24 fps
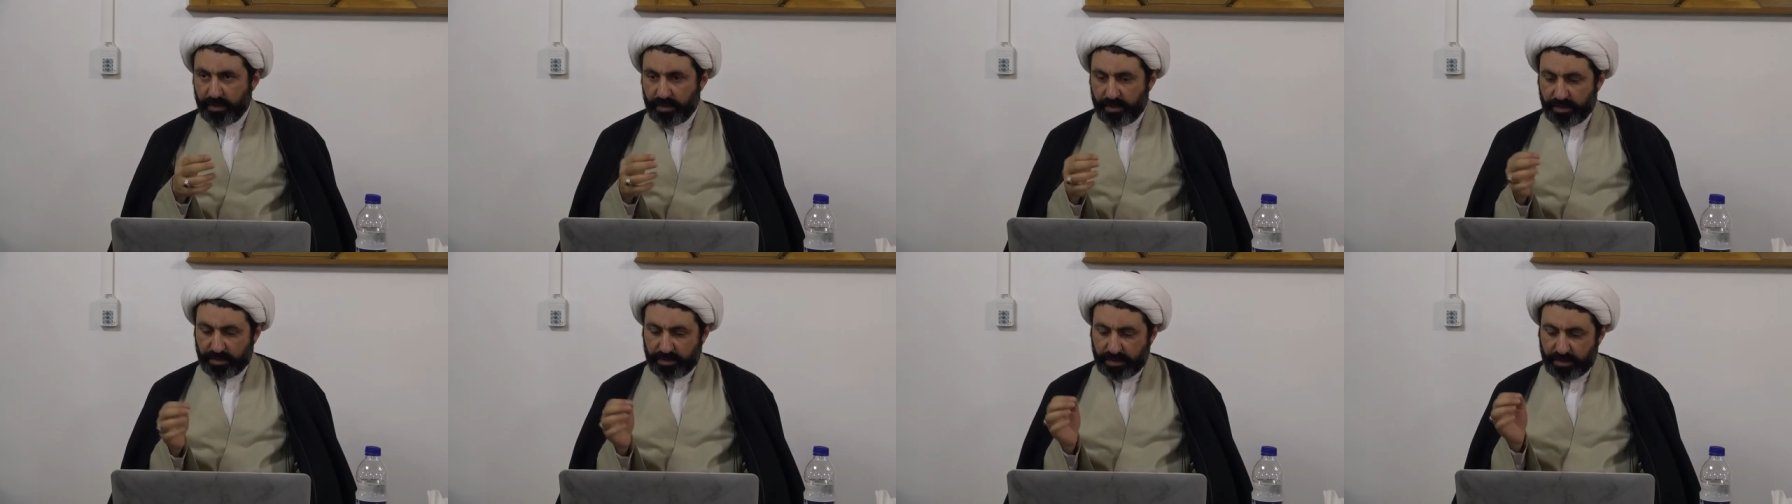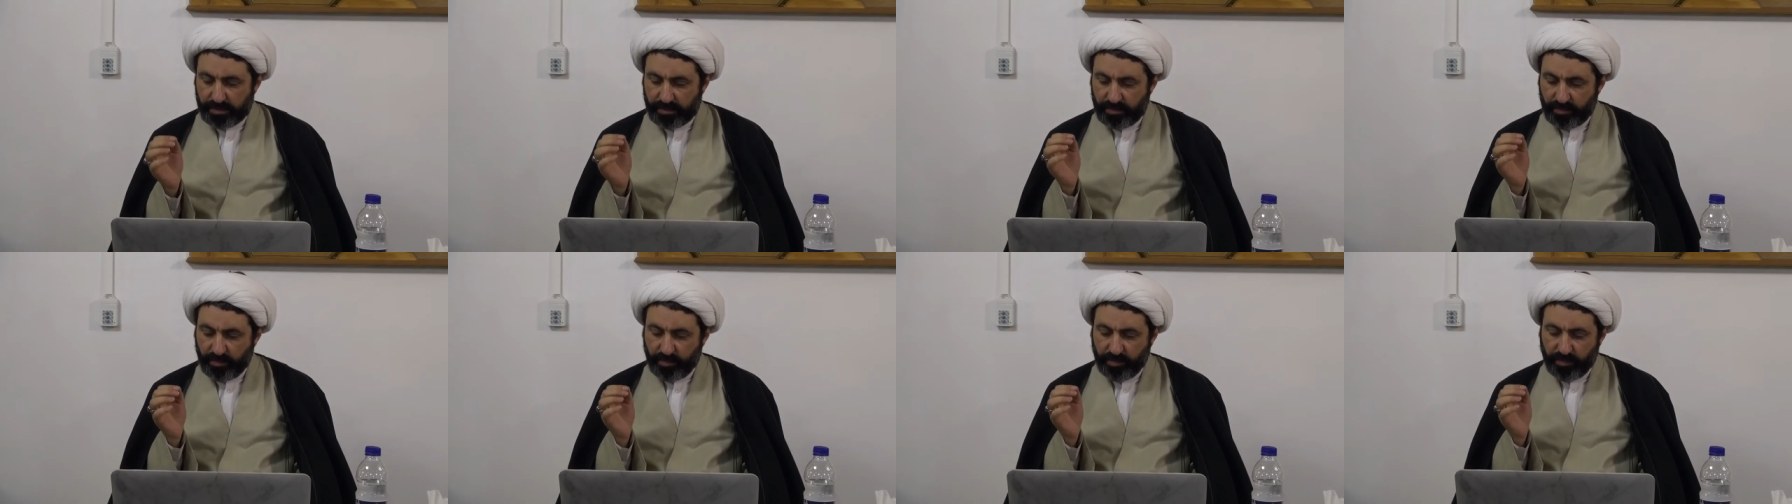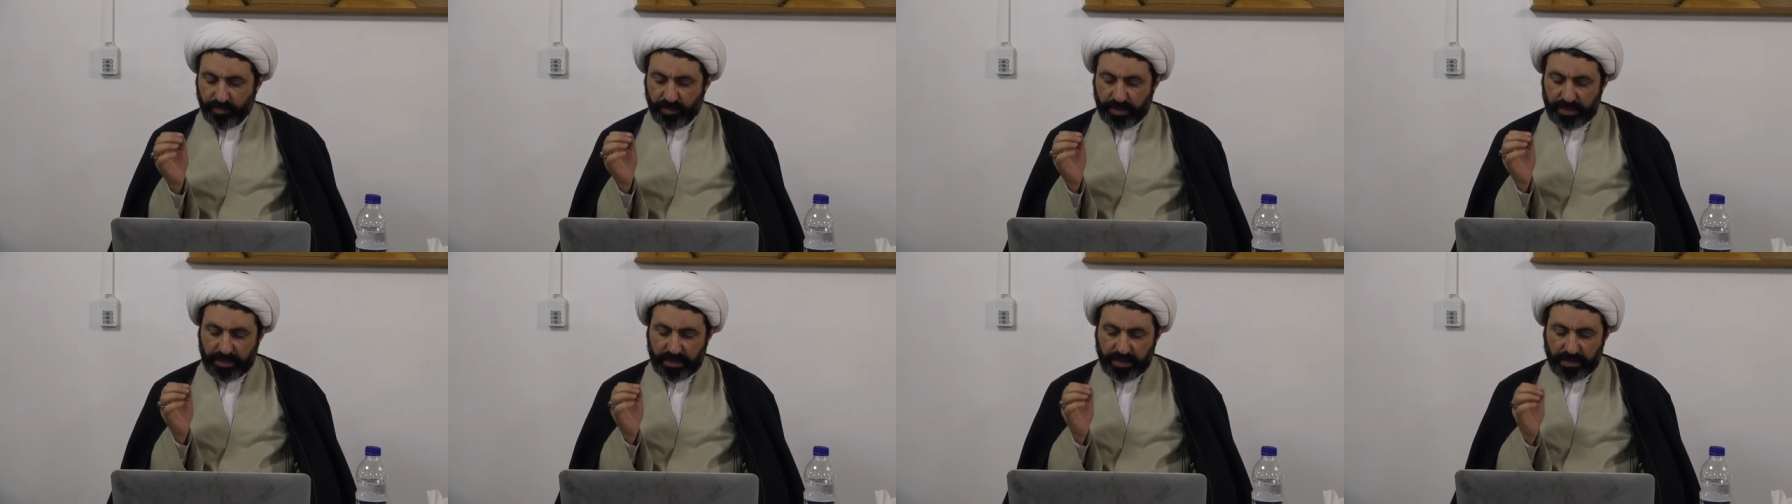It says
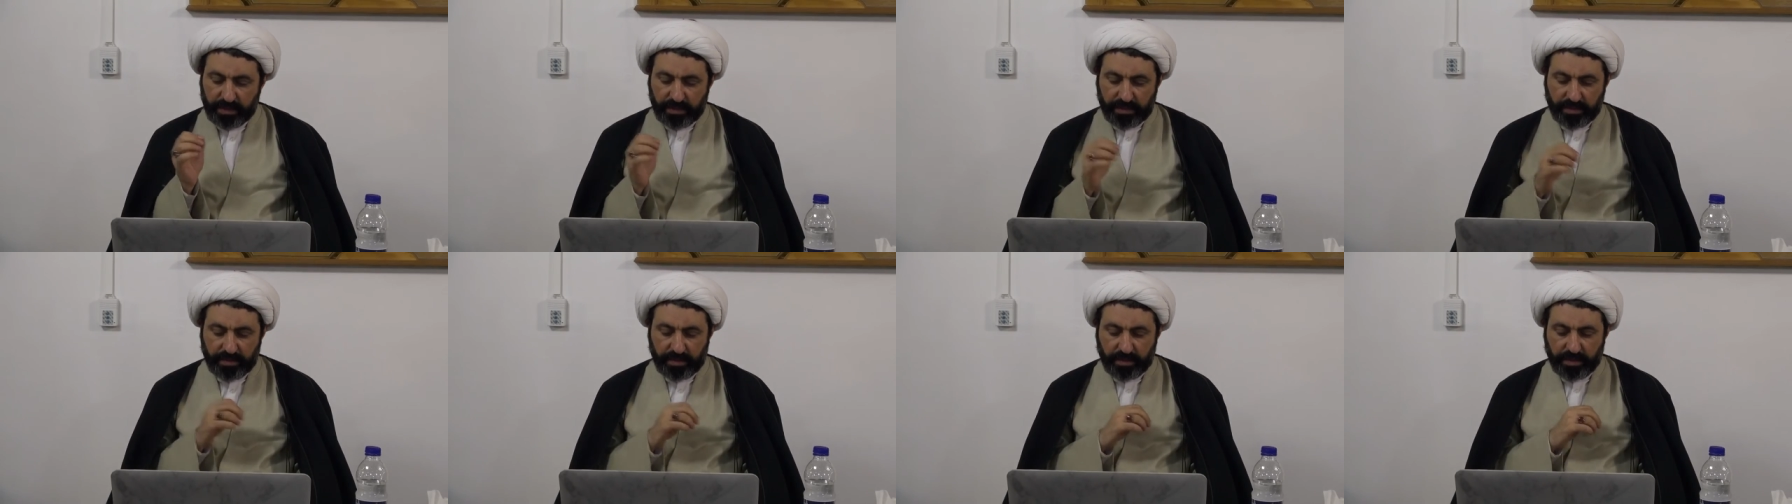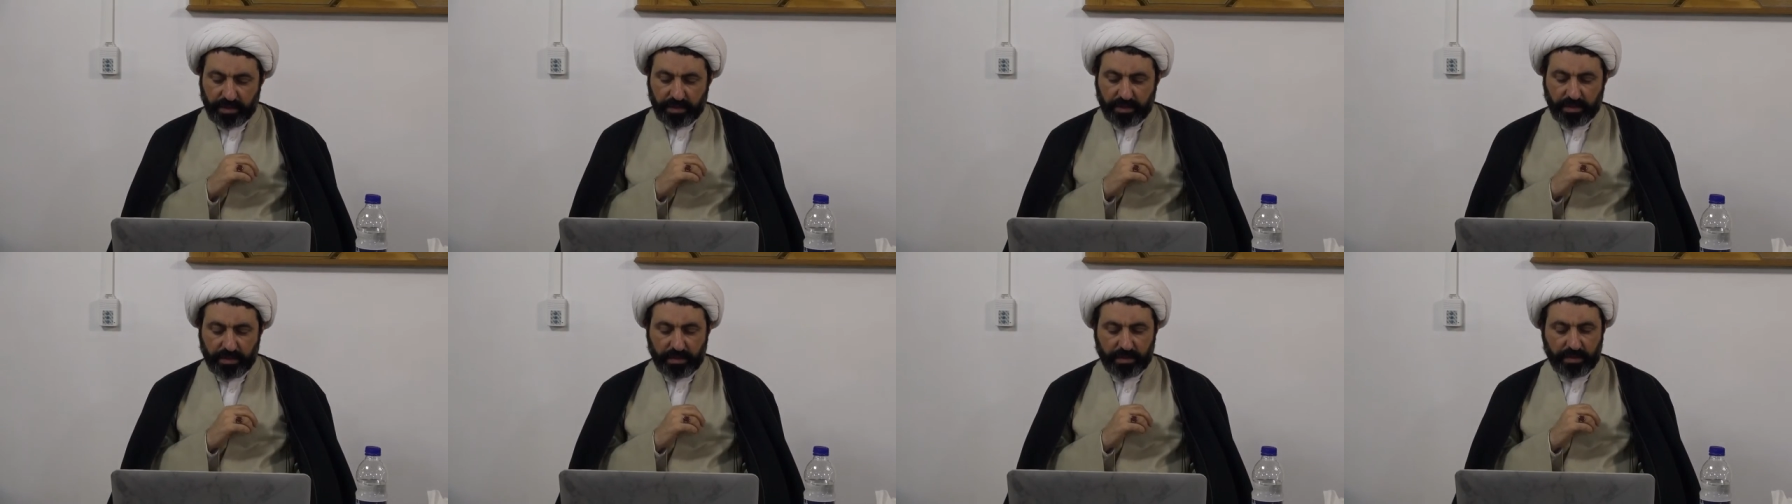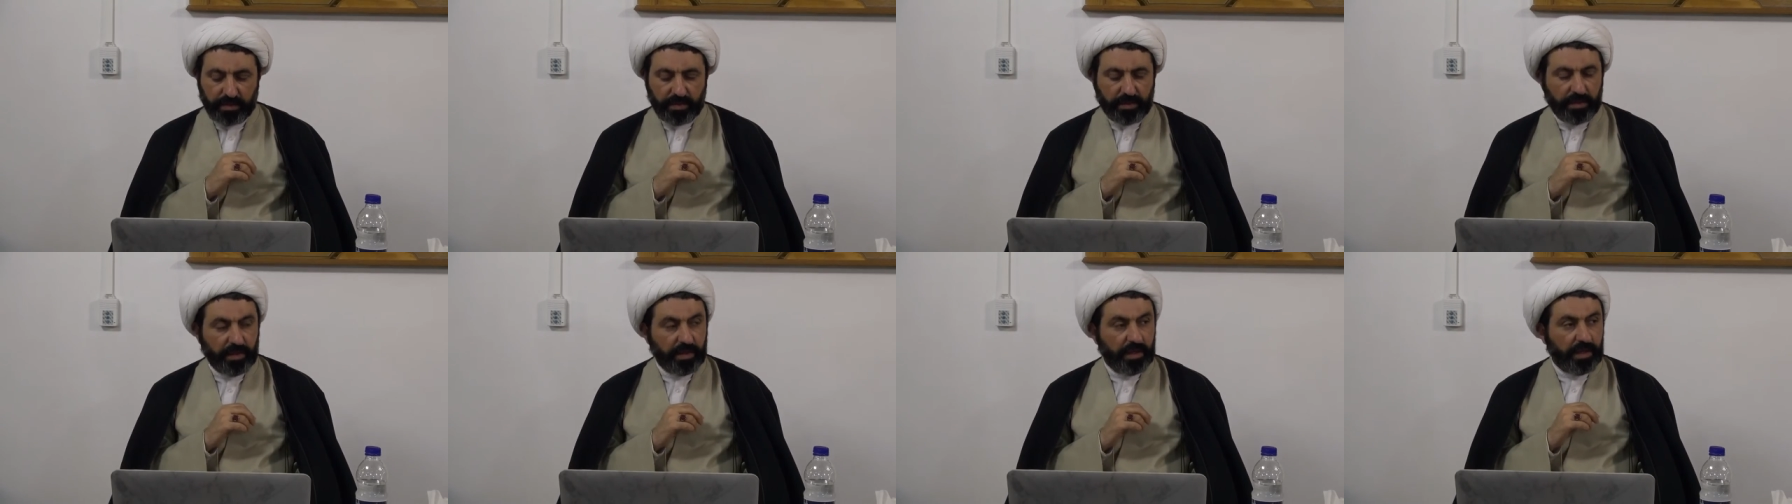whether
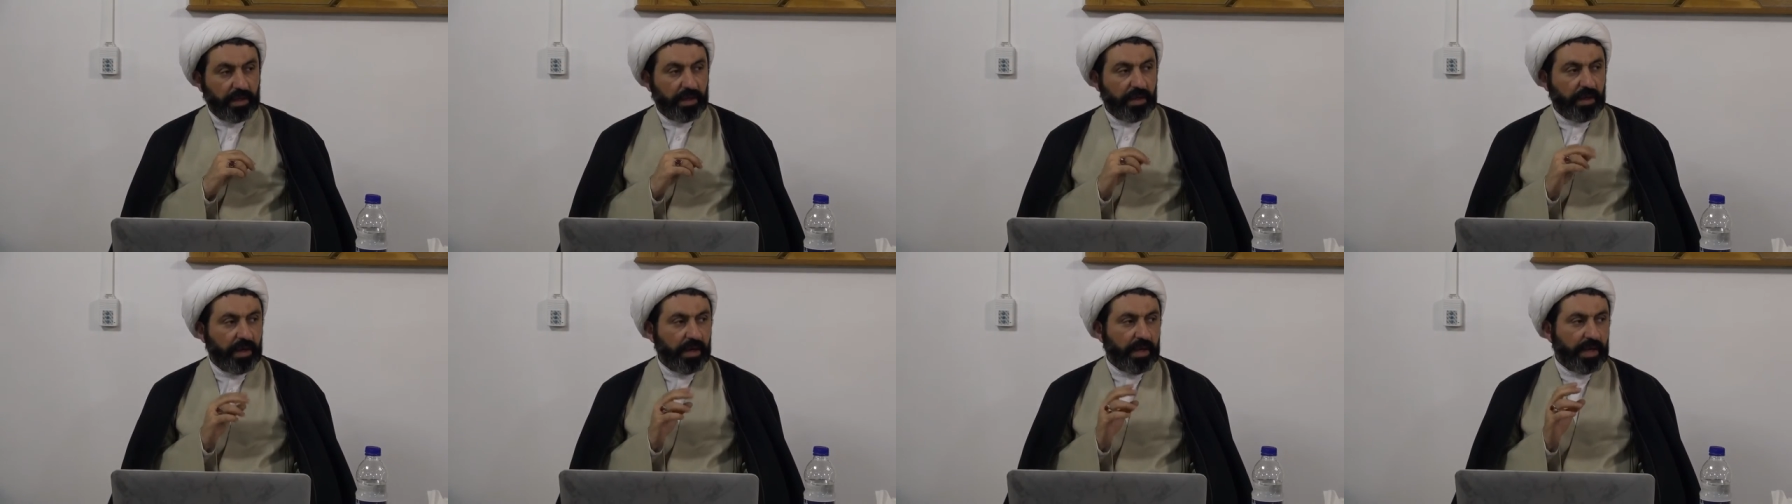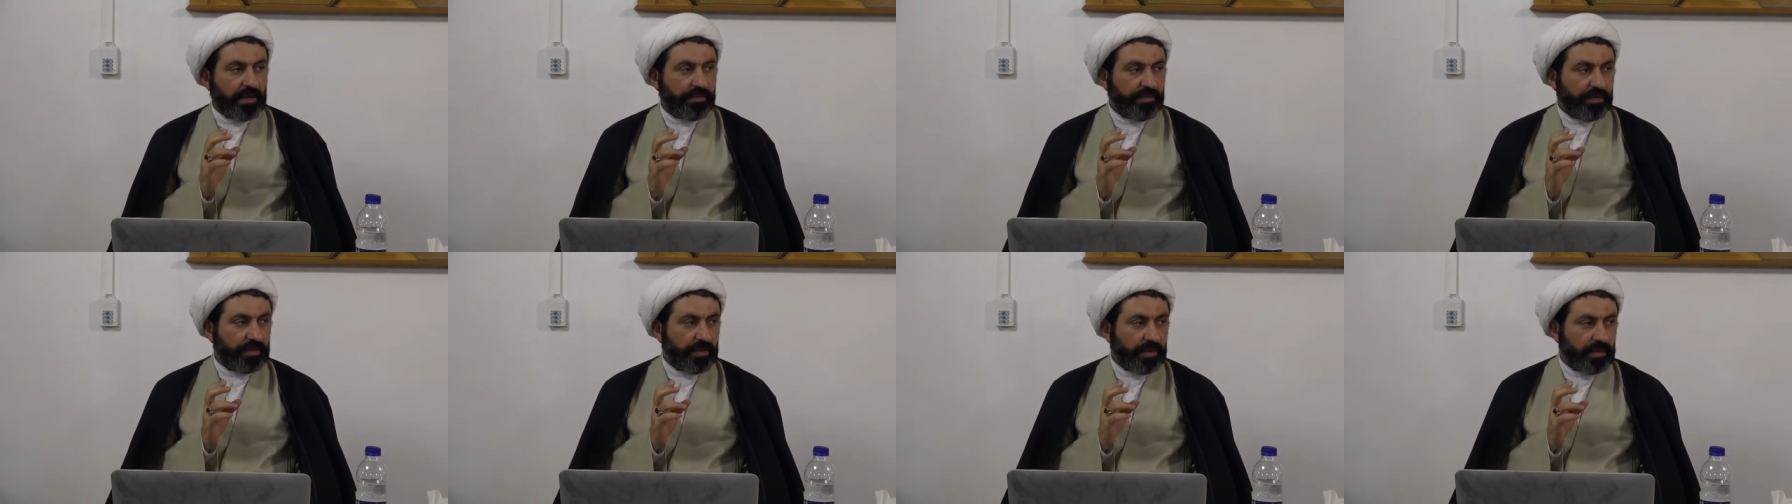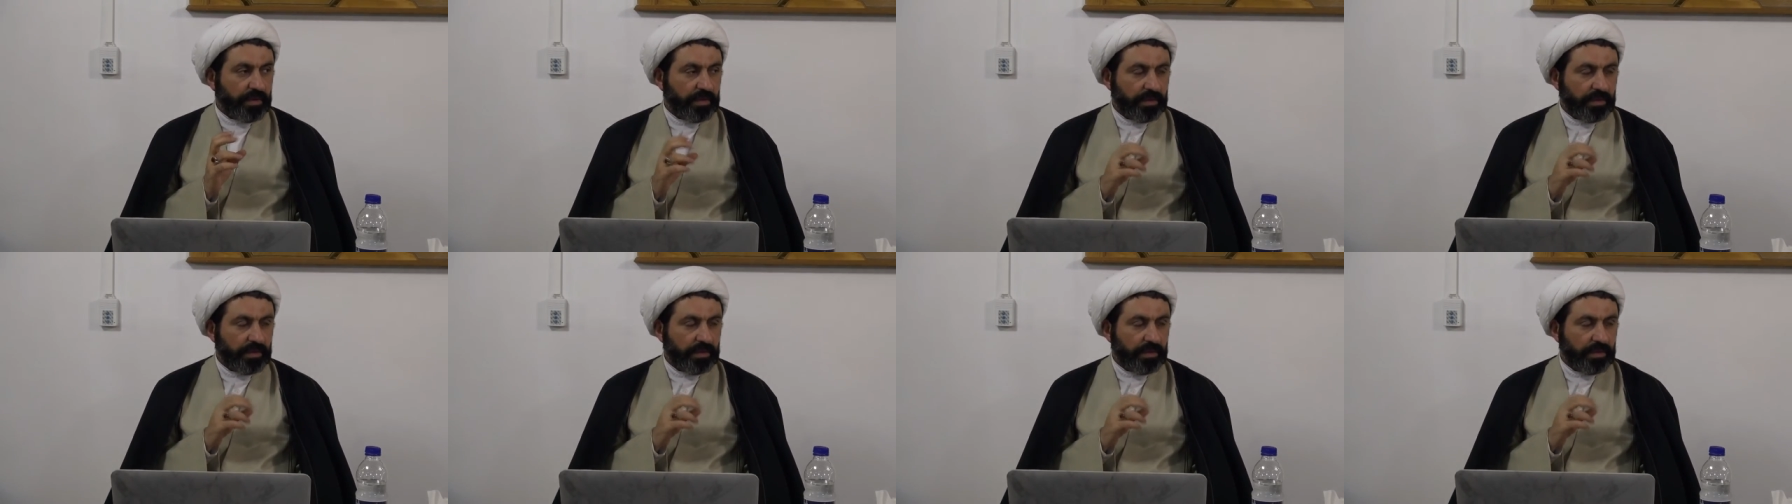I have